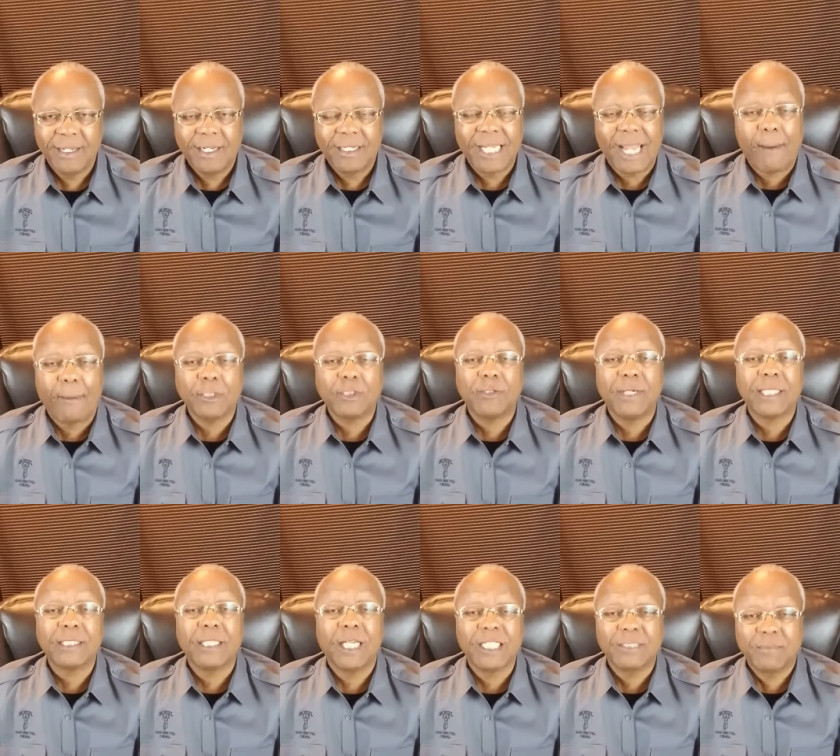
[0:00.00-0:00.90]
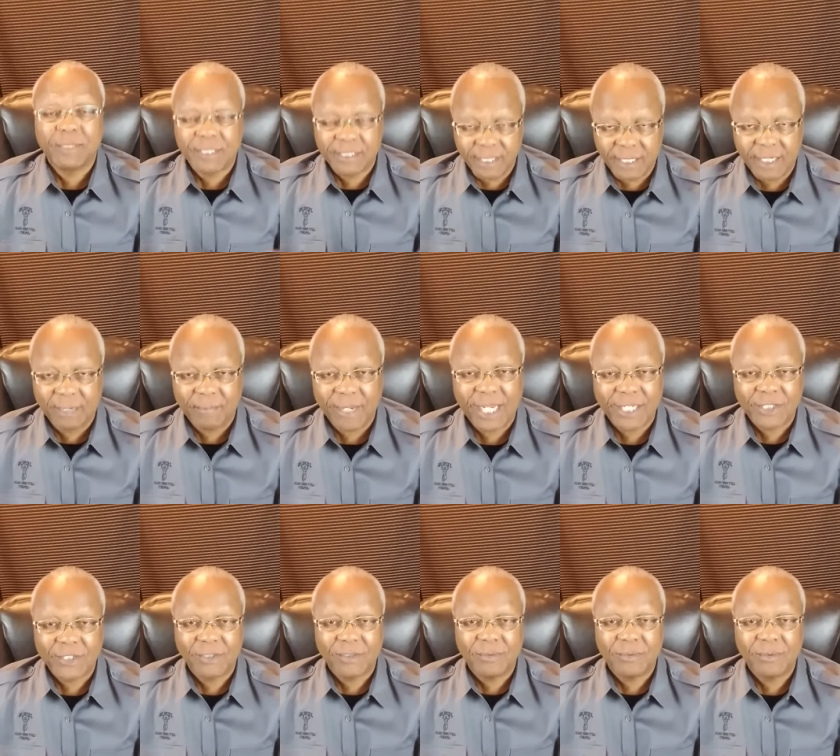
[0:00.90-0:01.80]
not what your ex-husband said
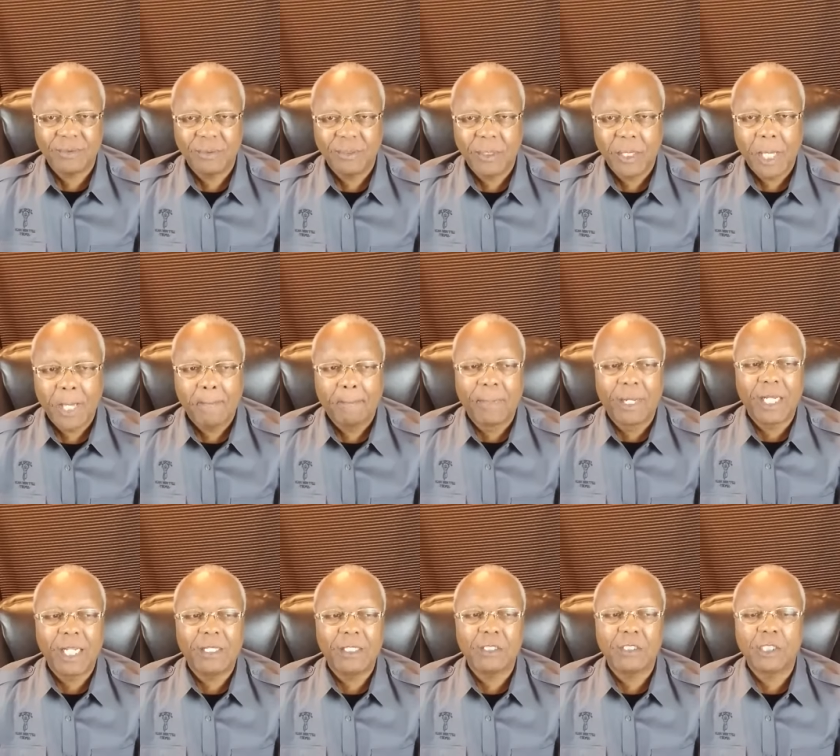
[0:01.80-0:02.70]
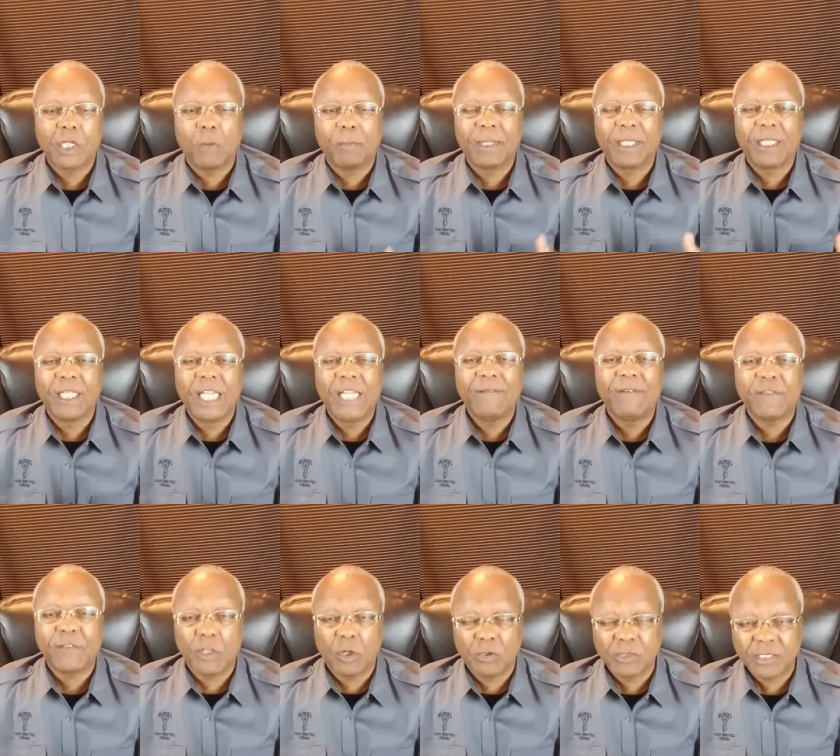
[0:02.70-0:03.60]
about you, but shall believe
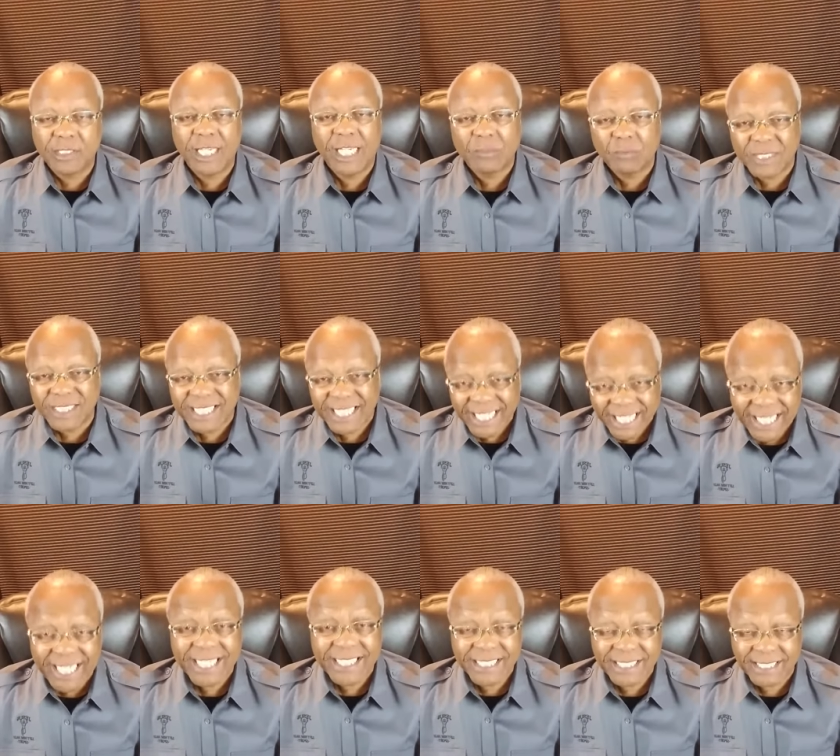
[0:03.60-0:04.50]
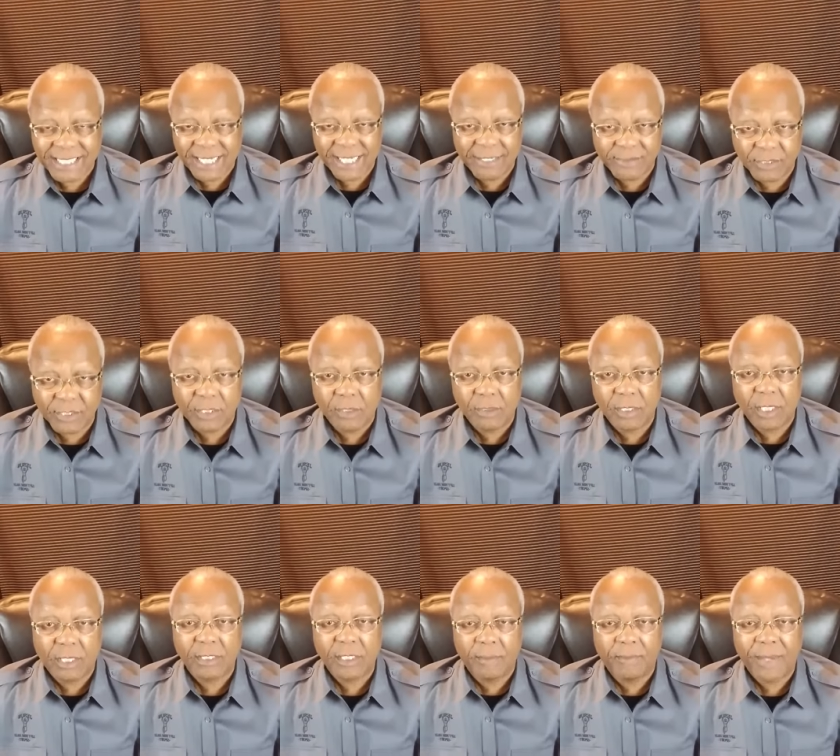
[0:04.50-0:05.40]
that those things which he says shall
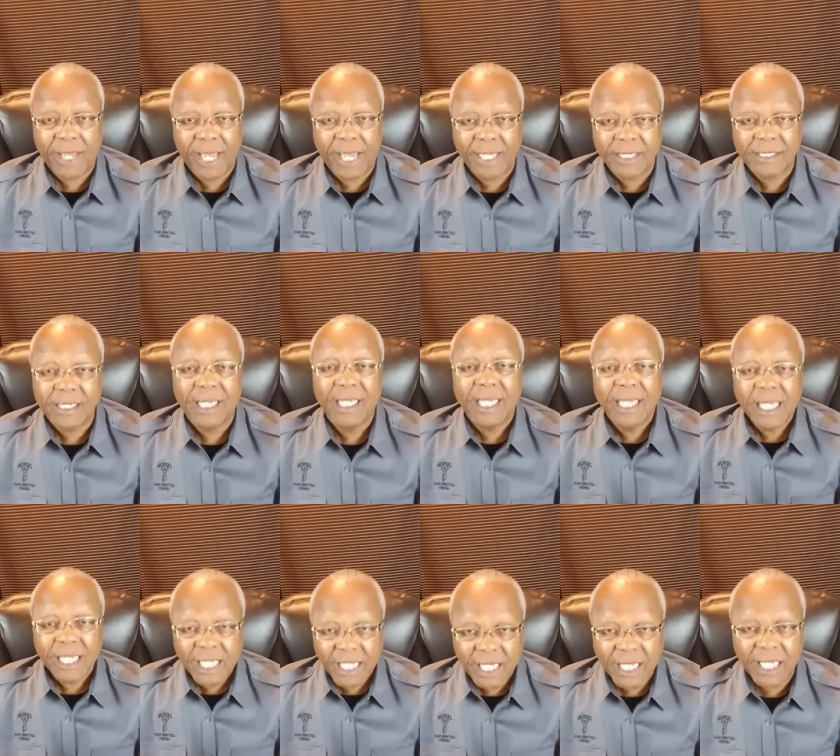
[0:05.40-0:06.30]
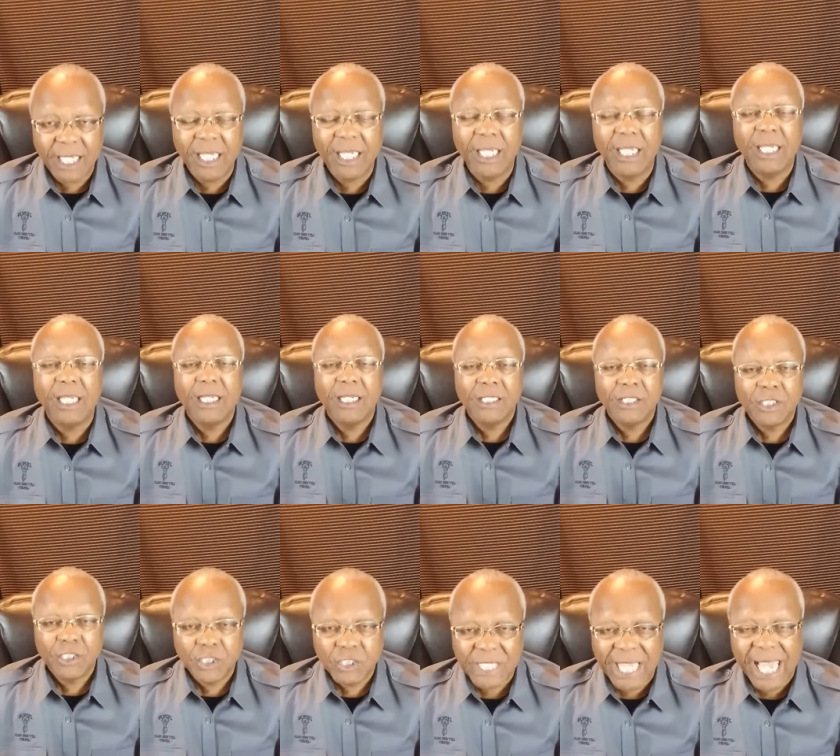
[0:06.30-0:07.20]
come to pass, he
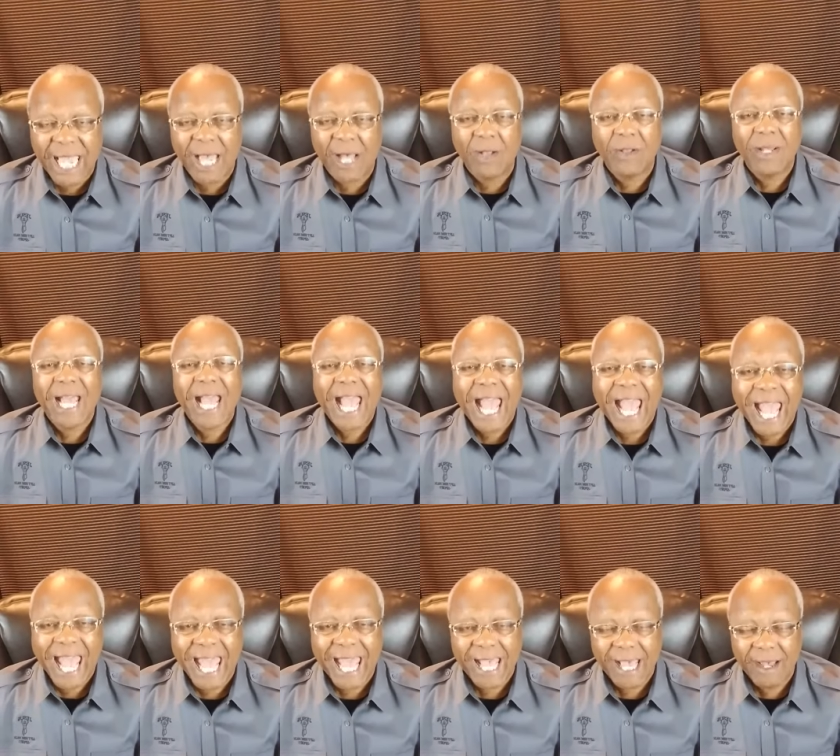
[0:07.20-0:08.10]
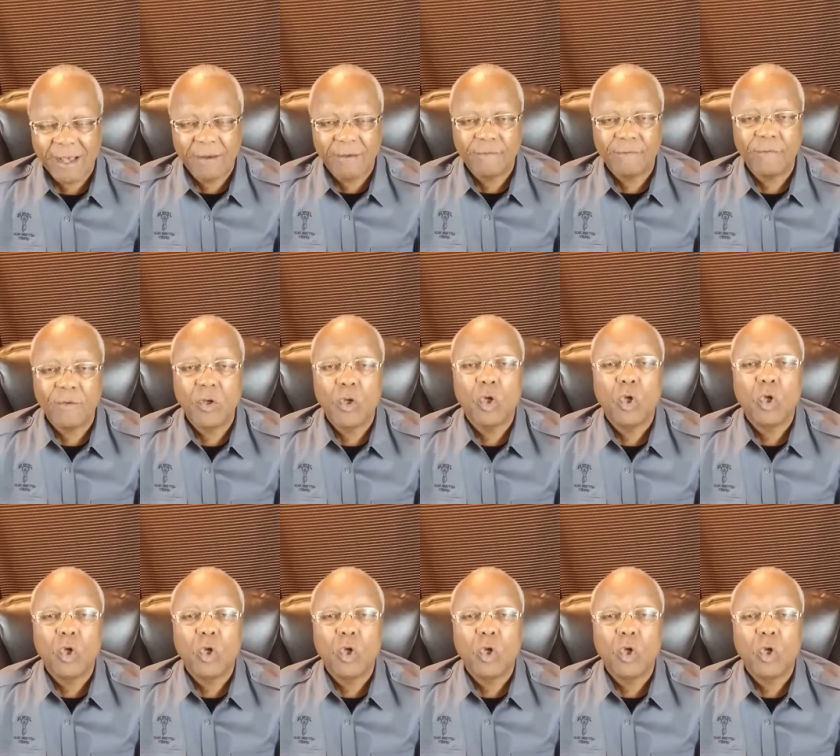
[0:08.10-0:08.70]
shall have